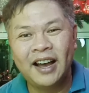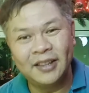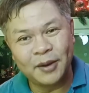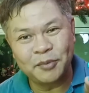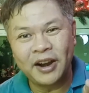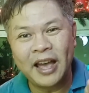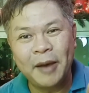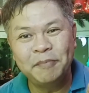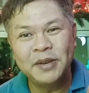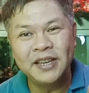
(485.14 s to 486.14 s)
a lot more
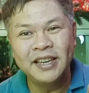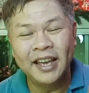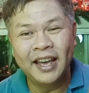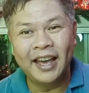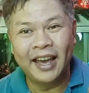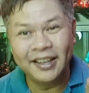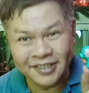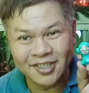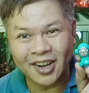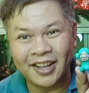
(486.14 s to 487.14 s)
happy
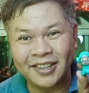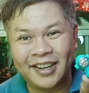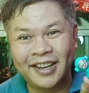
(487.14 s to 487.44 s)
and jolly.